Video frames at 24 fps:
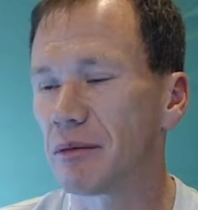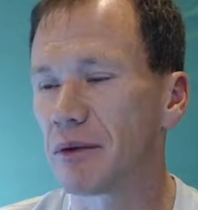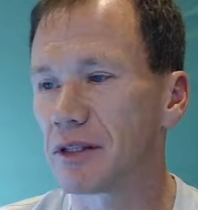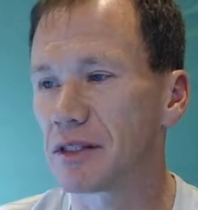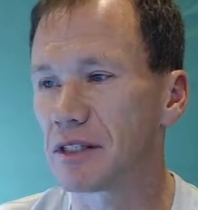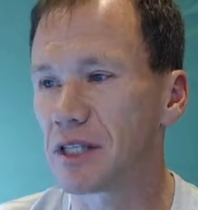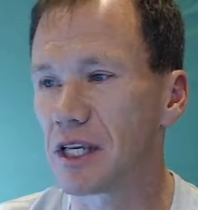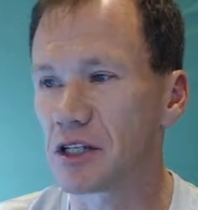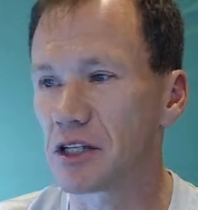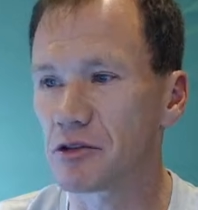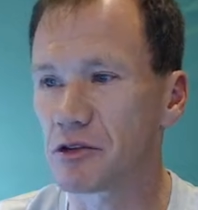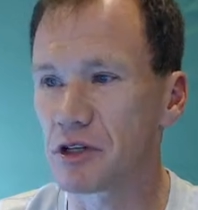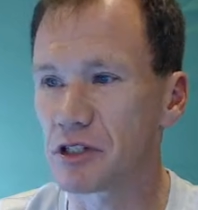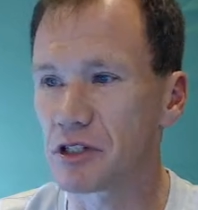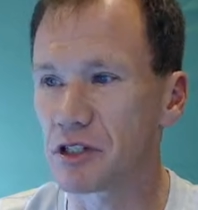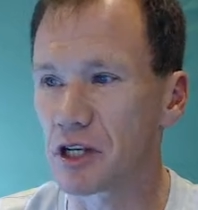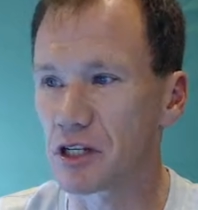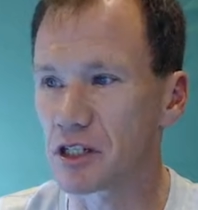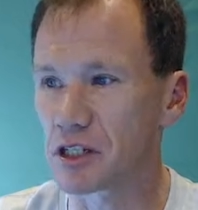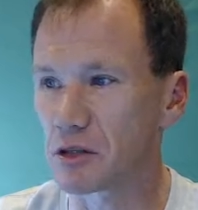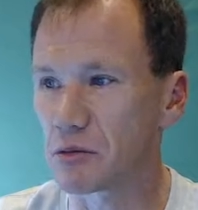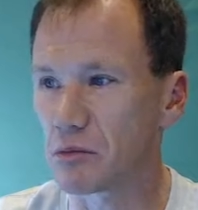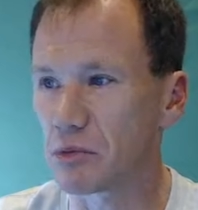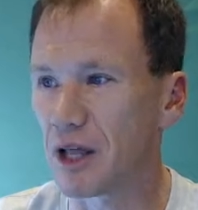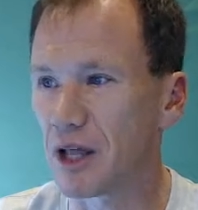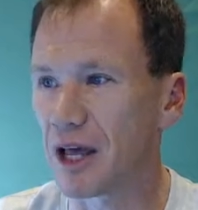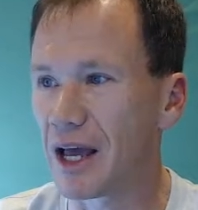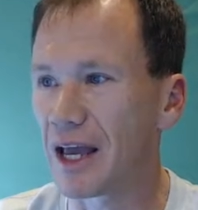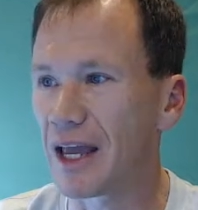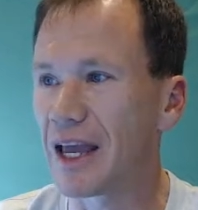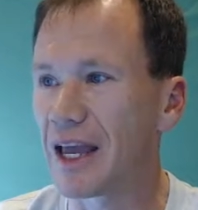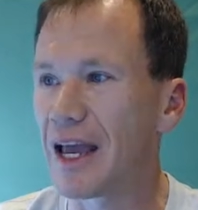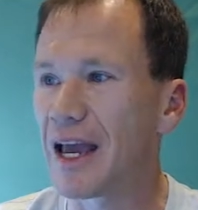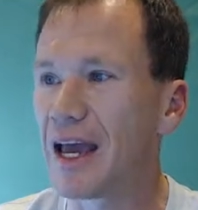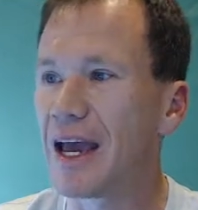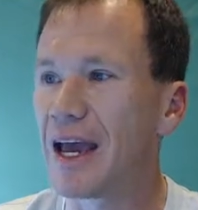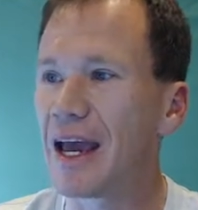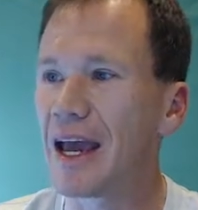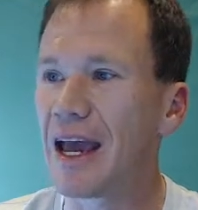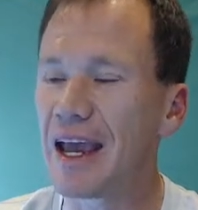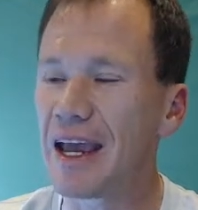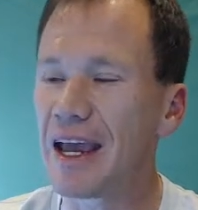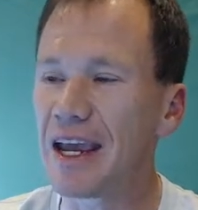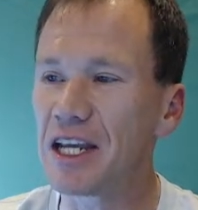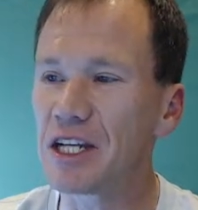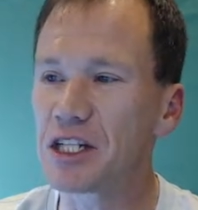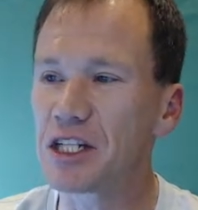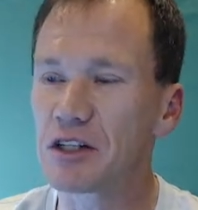accessories doesn't apply.
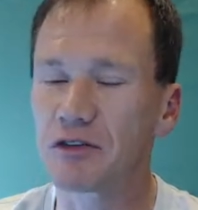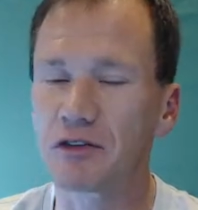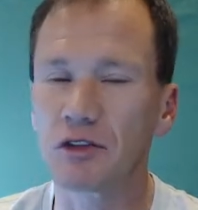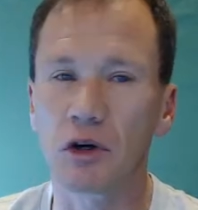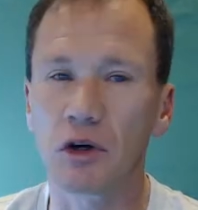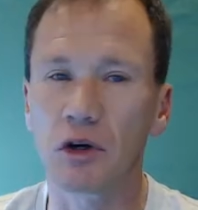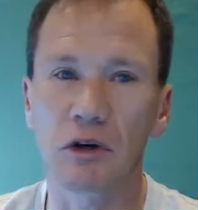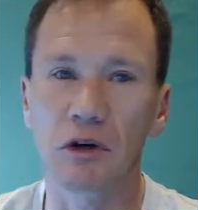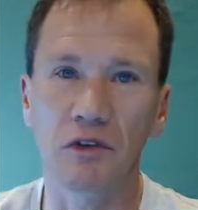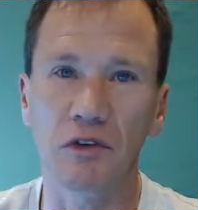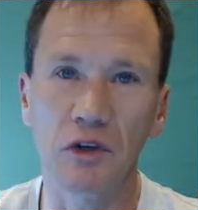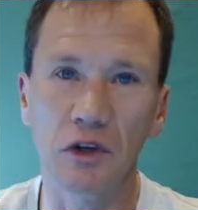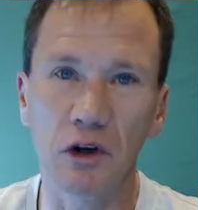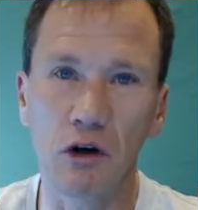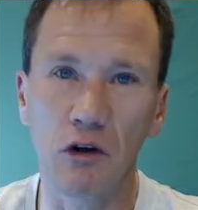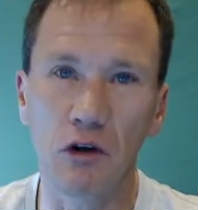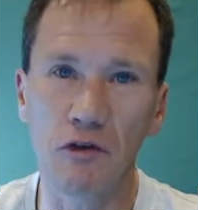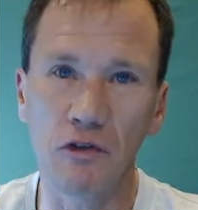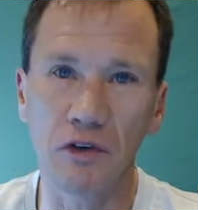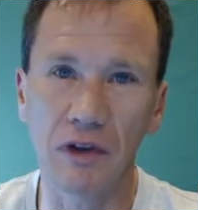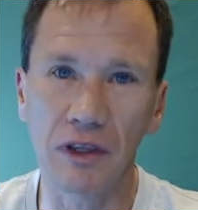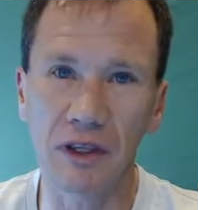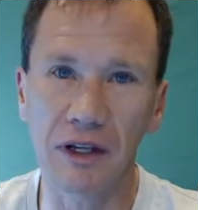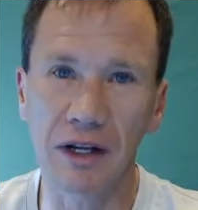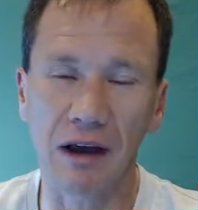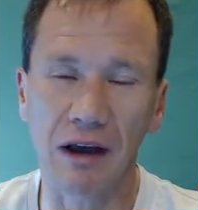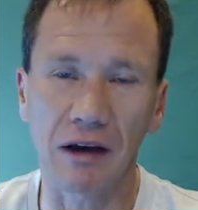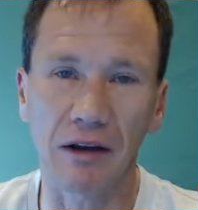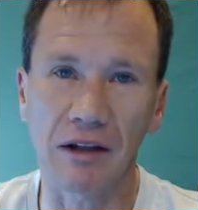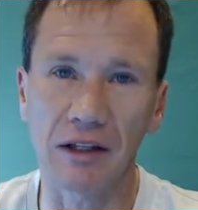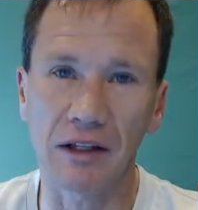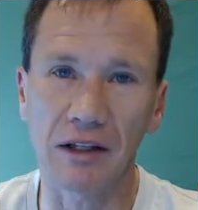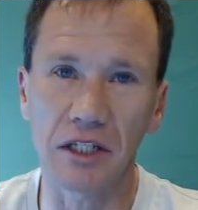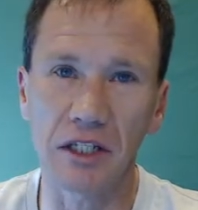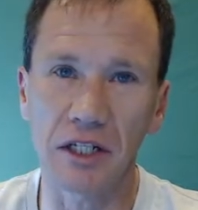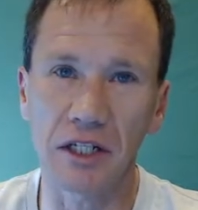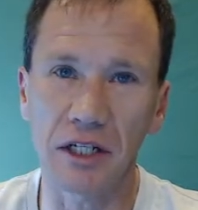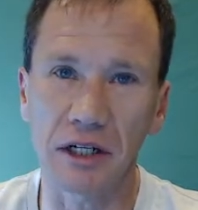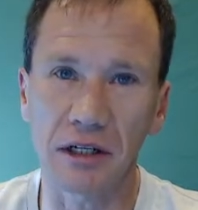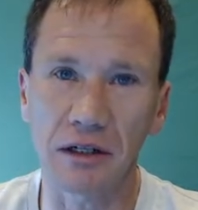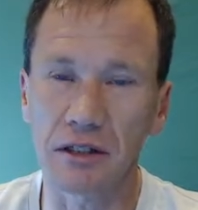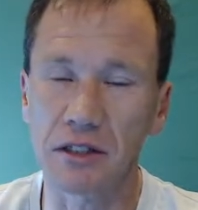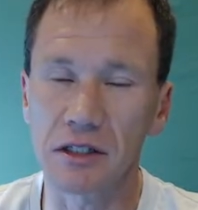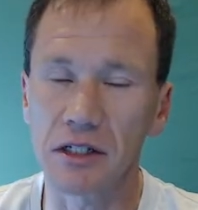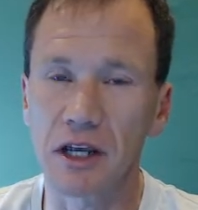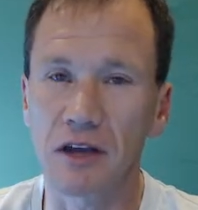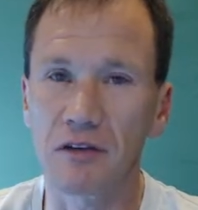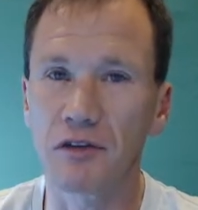Age, if known. If you know, fill it out. It's in
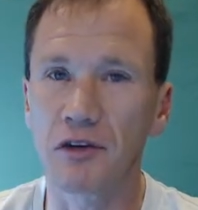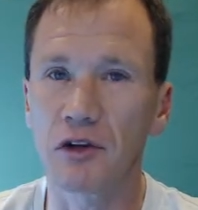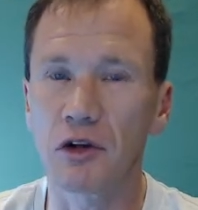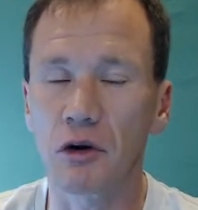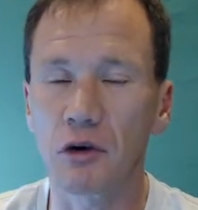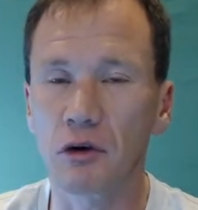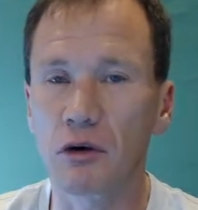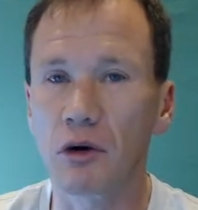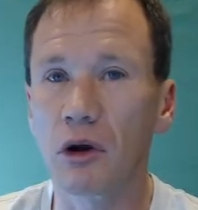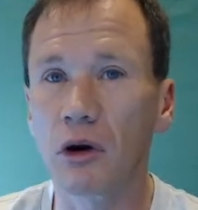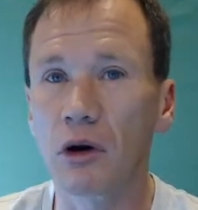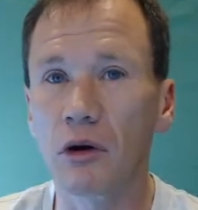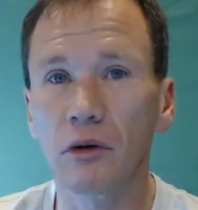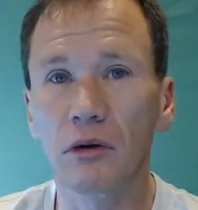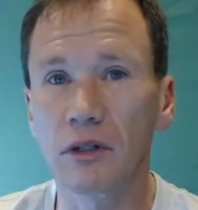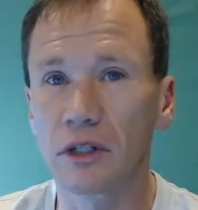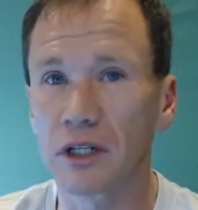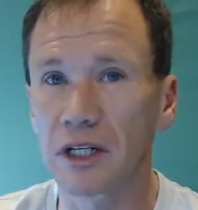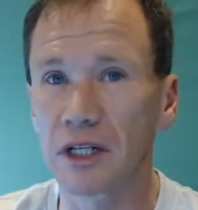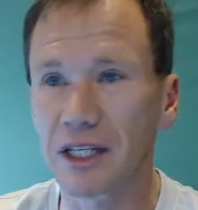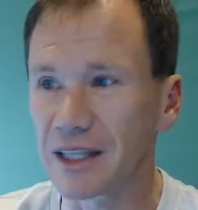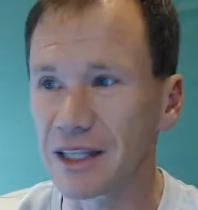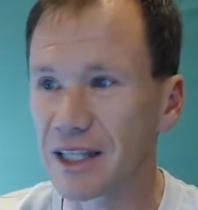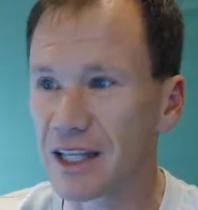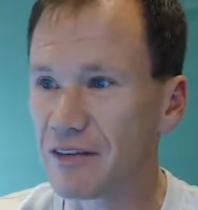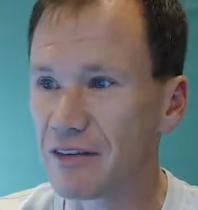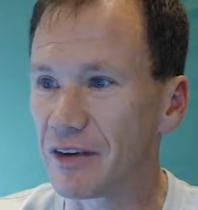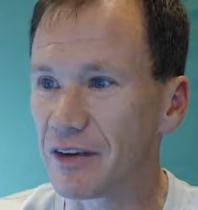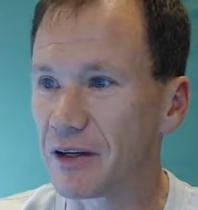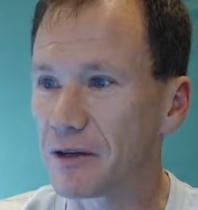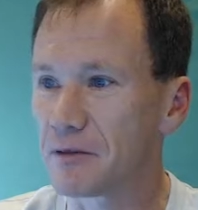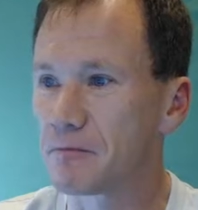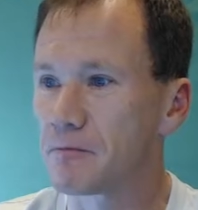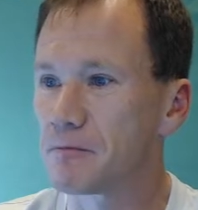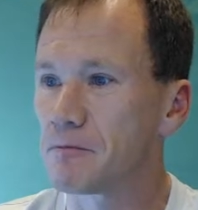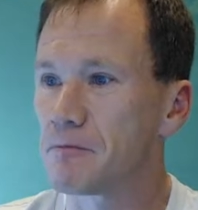years. If you don't know, leave it.